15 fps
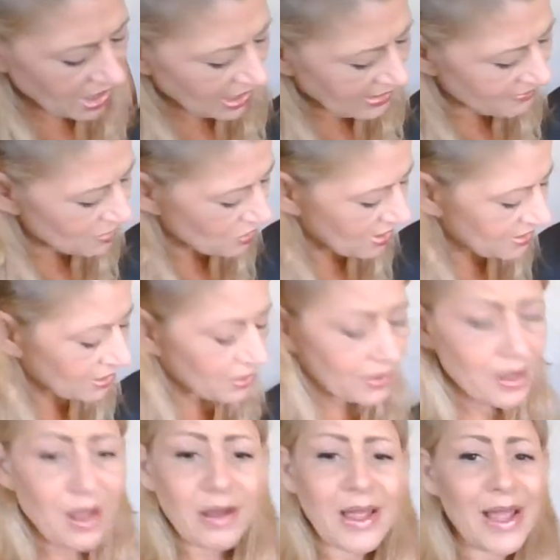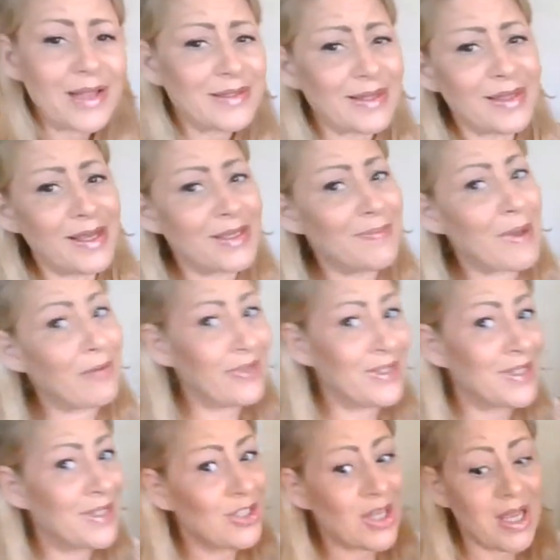I am trying to learn all kinds of things about
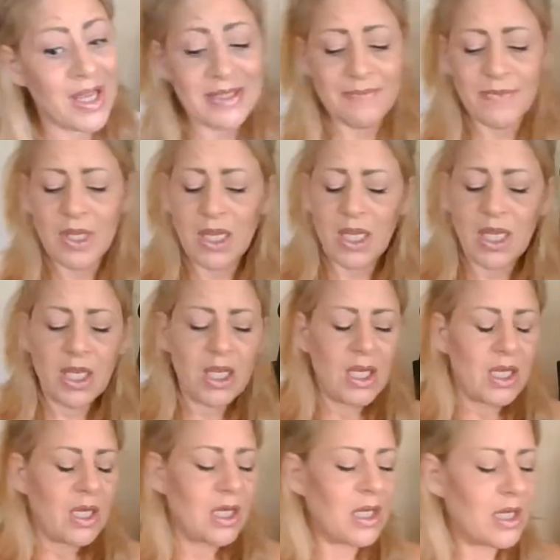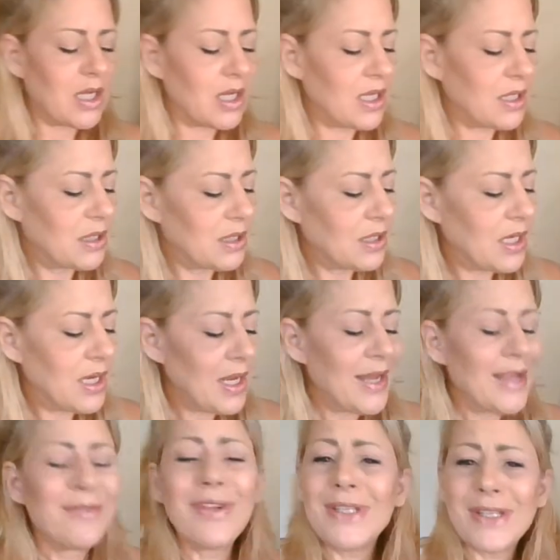vintage, guys. Ugh,
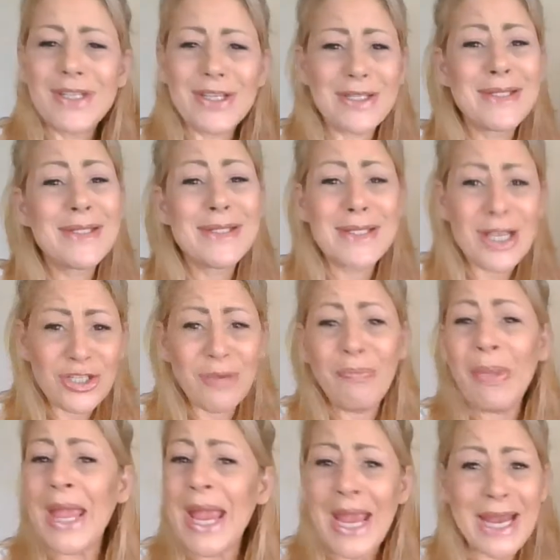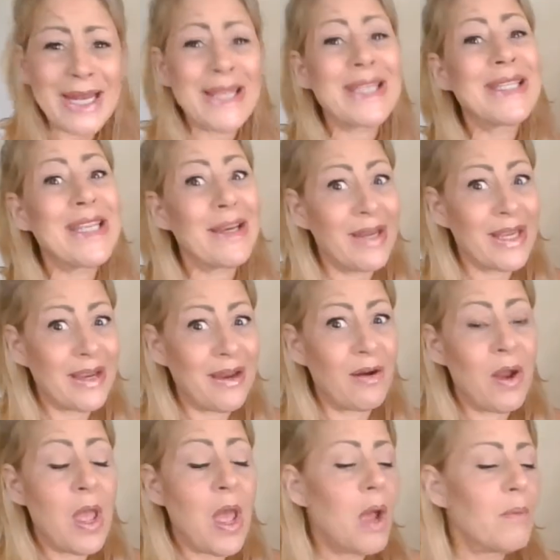vintage is such a pain in the
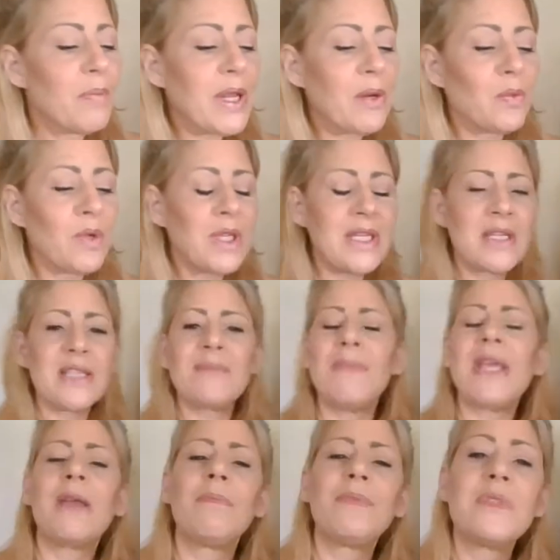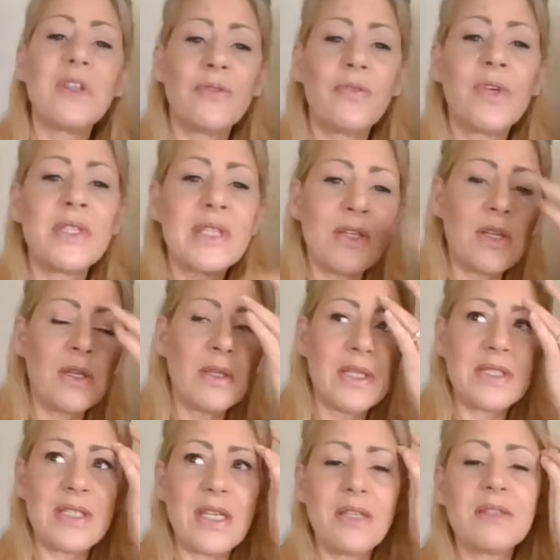derriere, but it really does make a difference on your
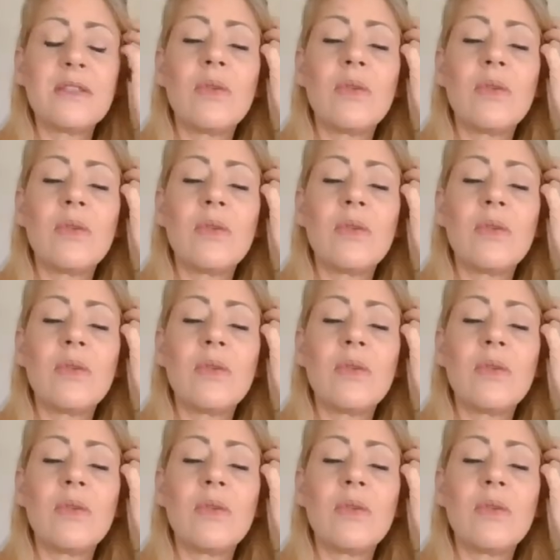listing.